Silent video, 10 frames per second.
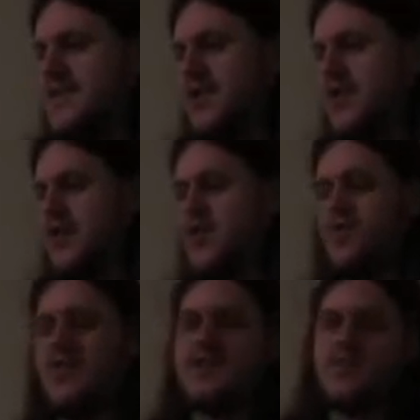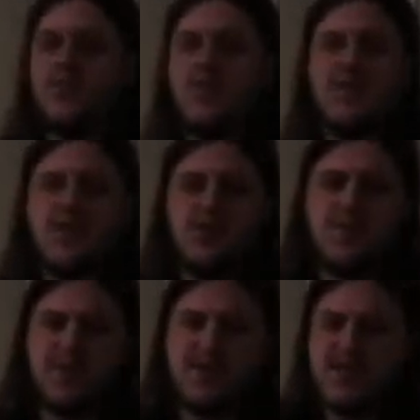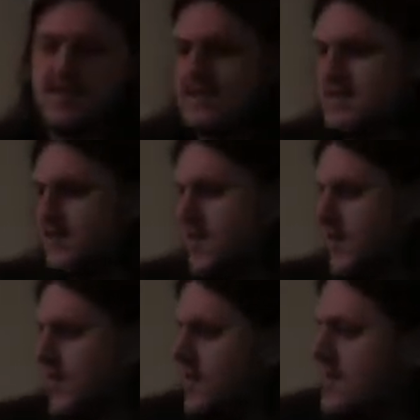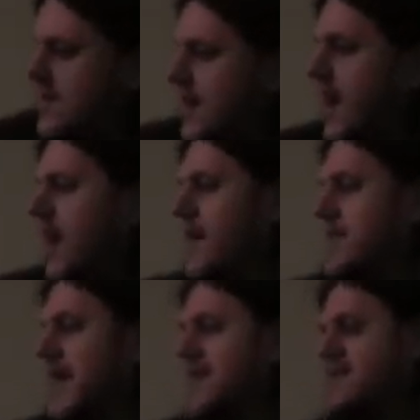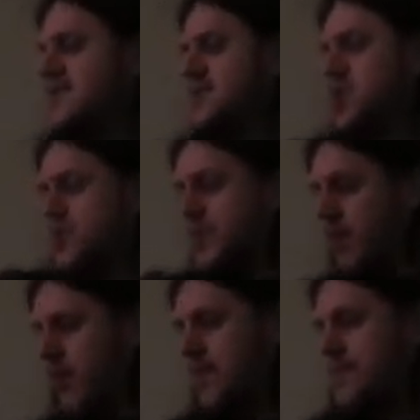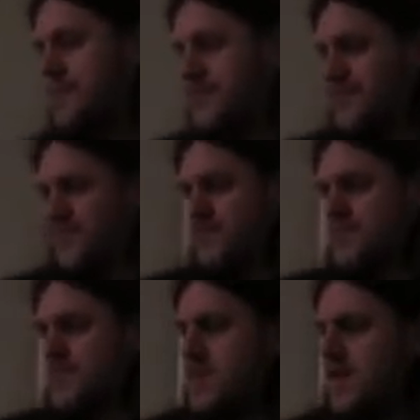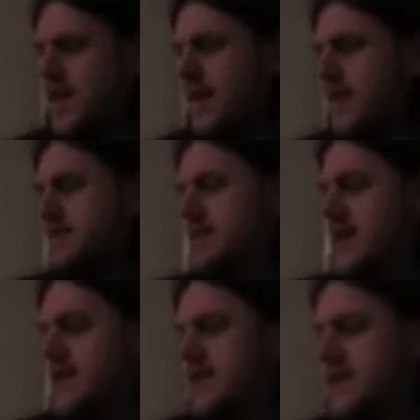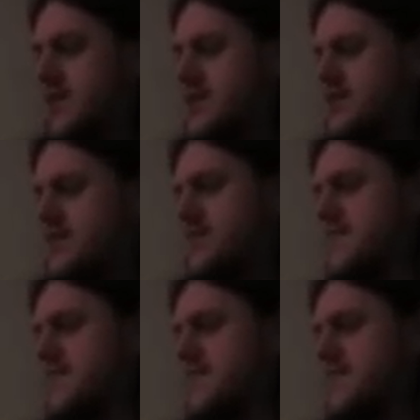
and you can write some really cool parts like this. So yeah, let's just loop them all and see how that does.